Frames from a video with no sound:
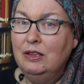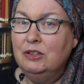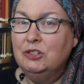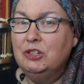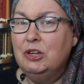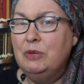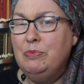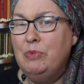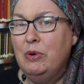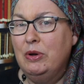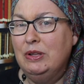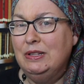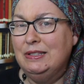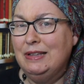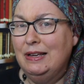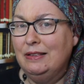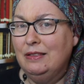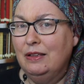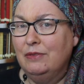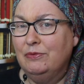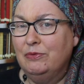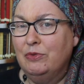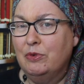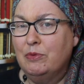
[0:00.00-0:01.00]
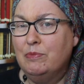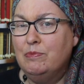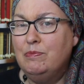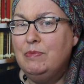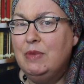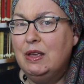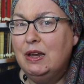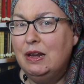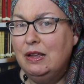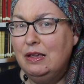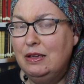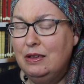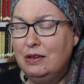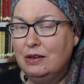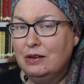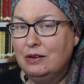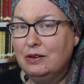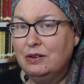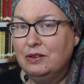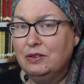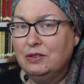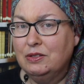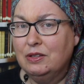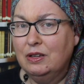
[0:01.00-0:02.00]
She points out that for many
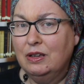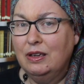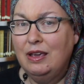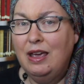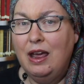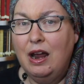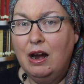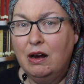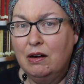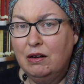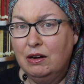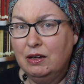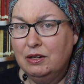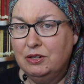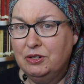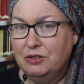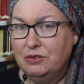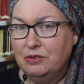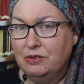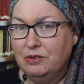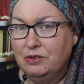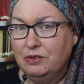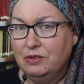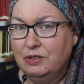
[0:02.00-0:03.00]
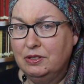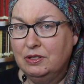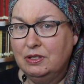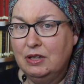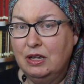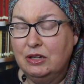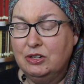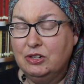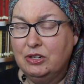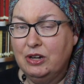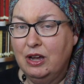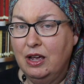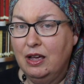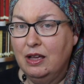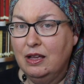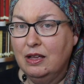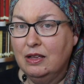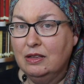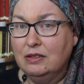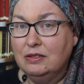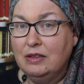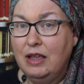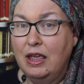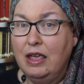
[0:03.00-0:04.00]
years, caricatures such
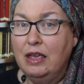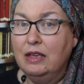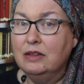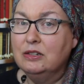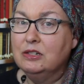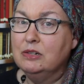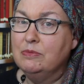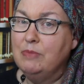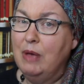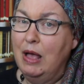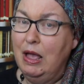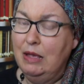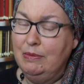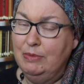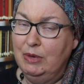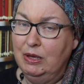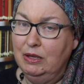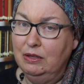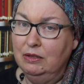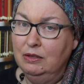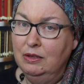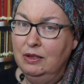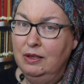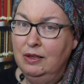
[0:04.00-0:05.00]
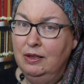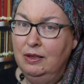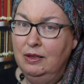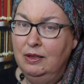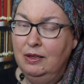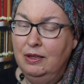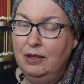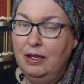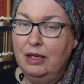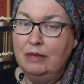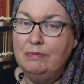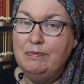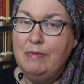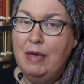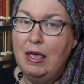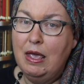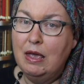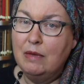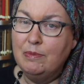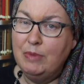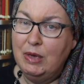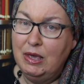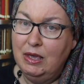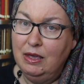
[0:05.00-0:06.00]
as Aunt Jemima and
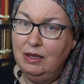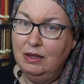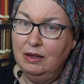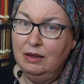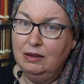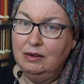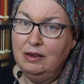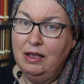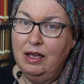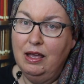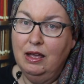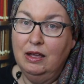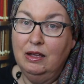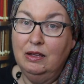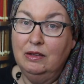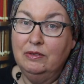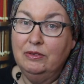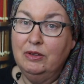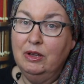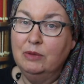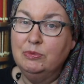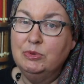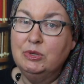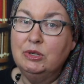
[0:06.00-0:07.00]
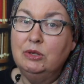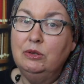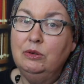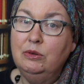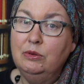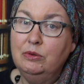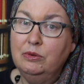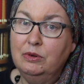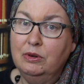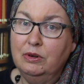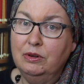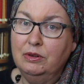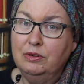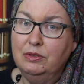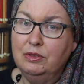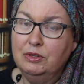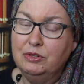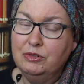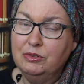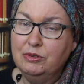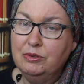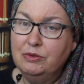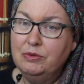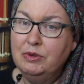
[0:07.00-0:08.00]
Mammy have obscured the
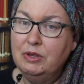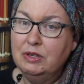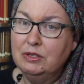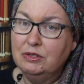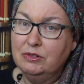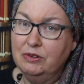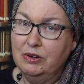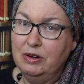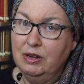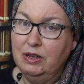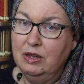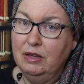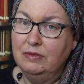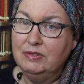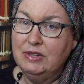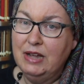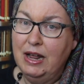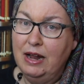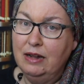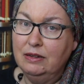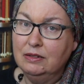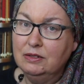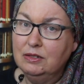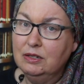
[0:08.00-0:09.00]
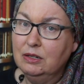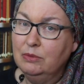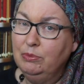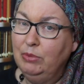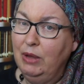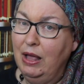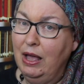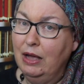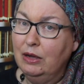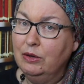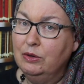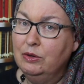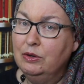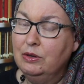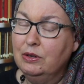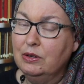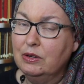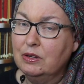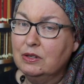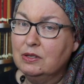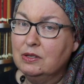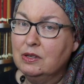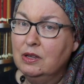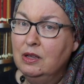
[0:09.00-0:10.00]
true history of talented Black
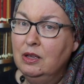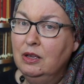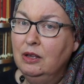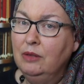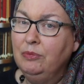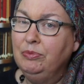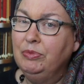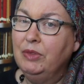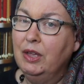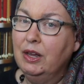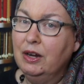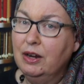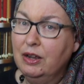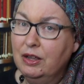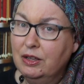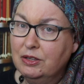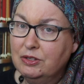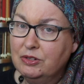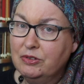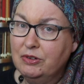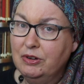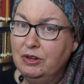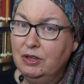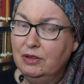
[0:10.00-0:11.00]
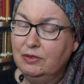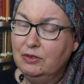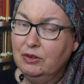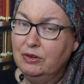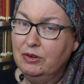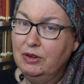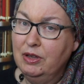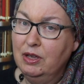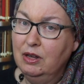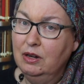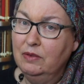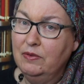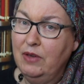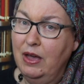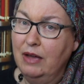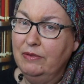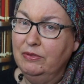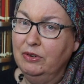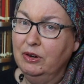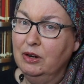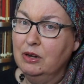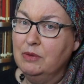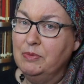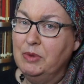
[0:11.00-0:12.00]
cooks and a history of creative
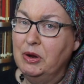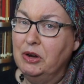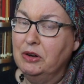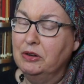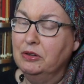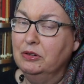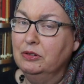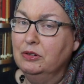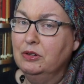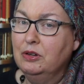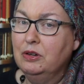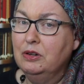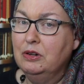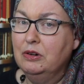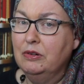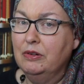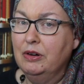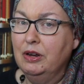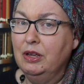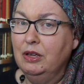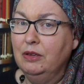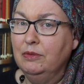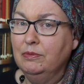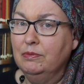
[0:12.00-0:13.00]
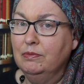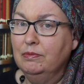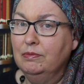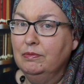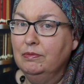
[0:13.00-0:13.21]
African American cookery.